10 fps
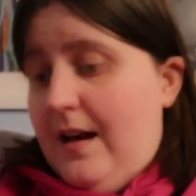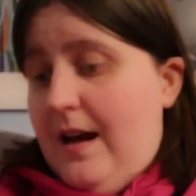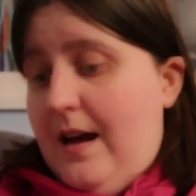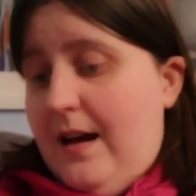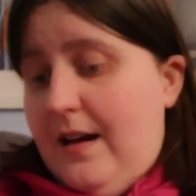
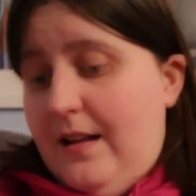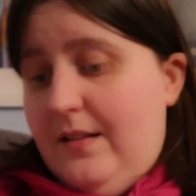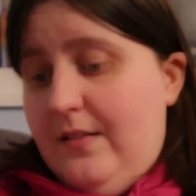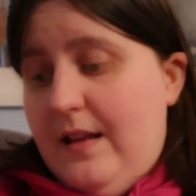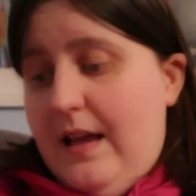
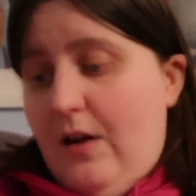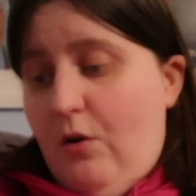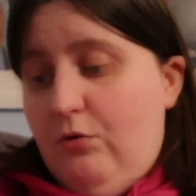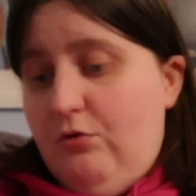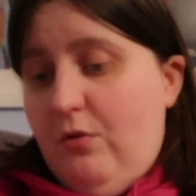And it
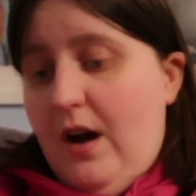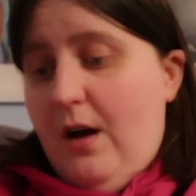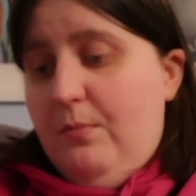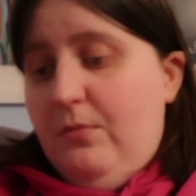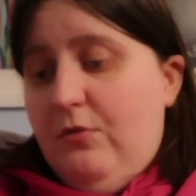also
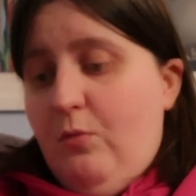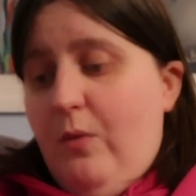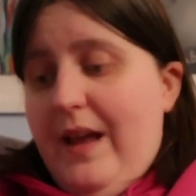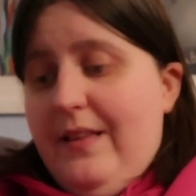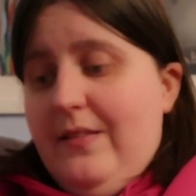comes
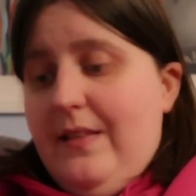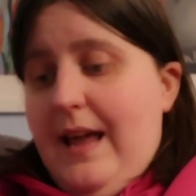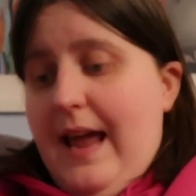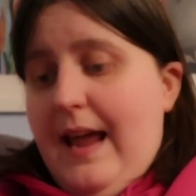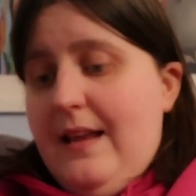with
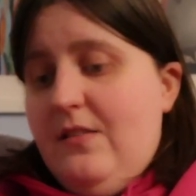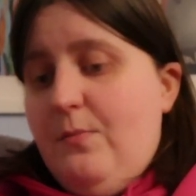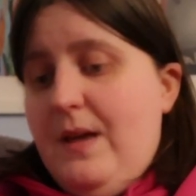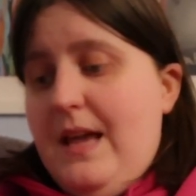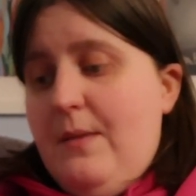
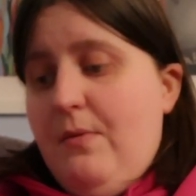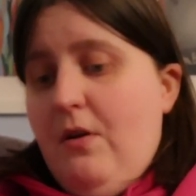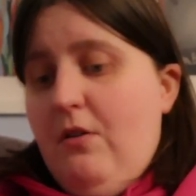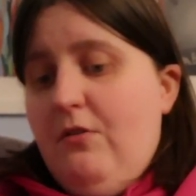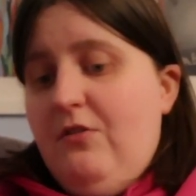end
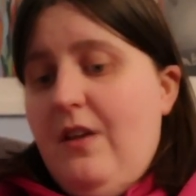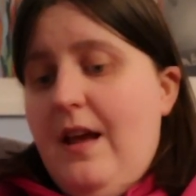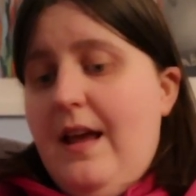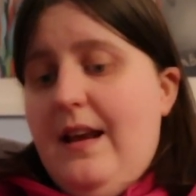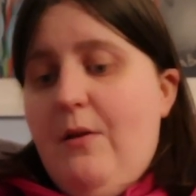papers.
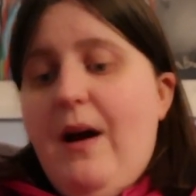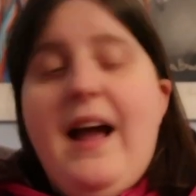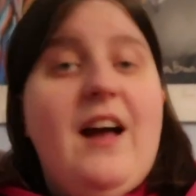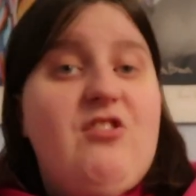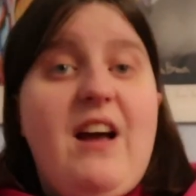Now,
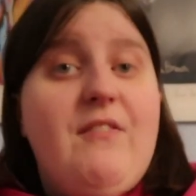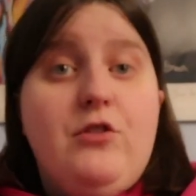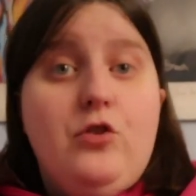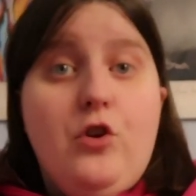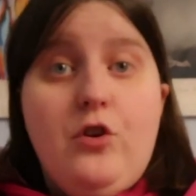I actually
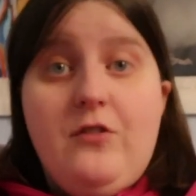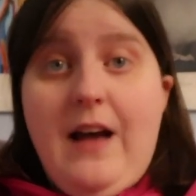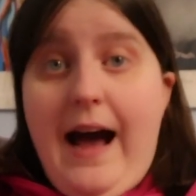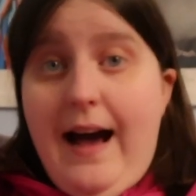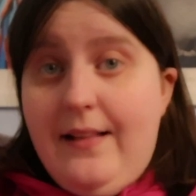haven't looked
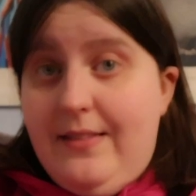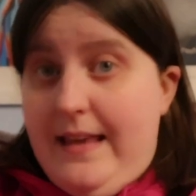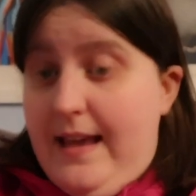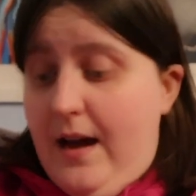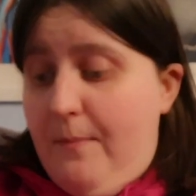at
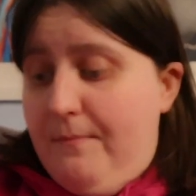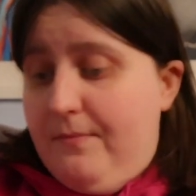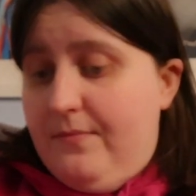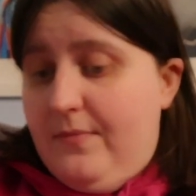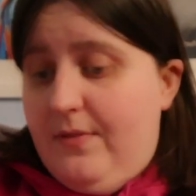the
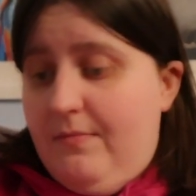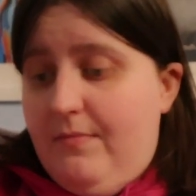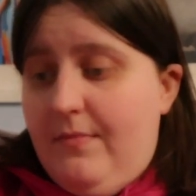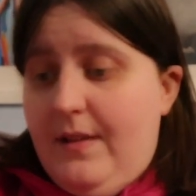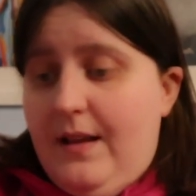
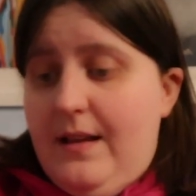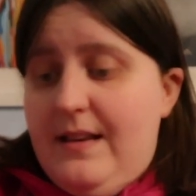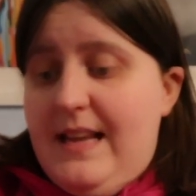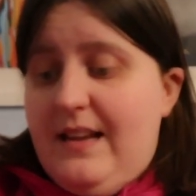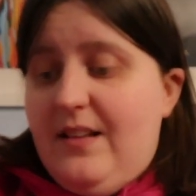
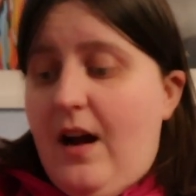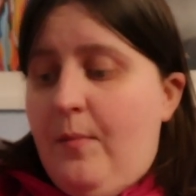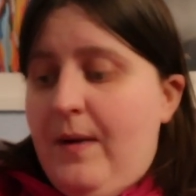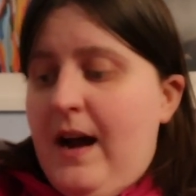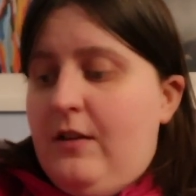naked
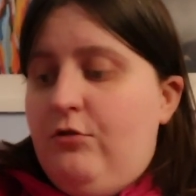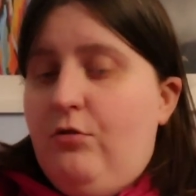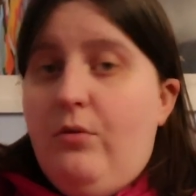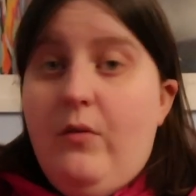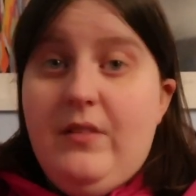hardback,
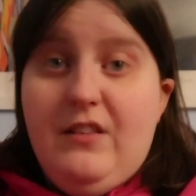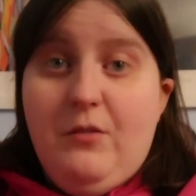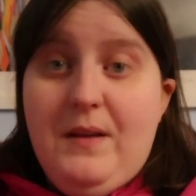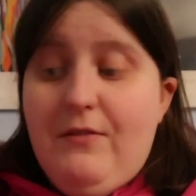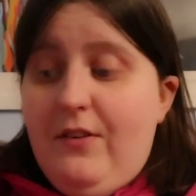so
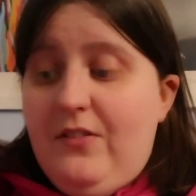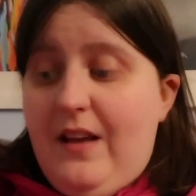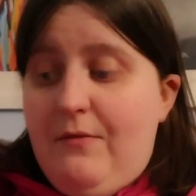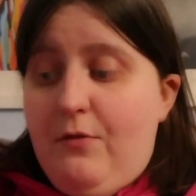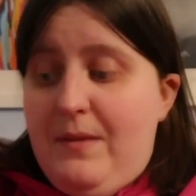this will be a first
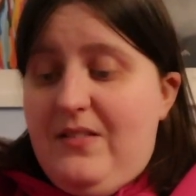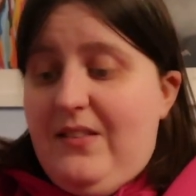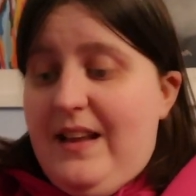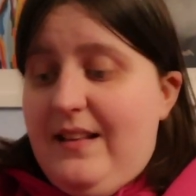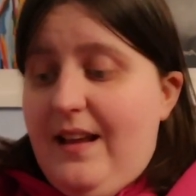time for me
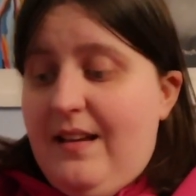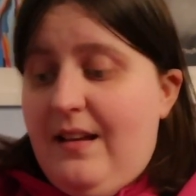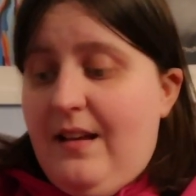seeing it.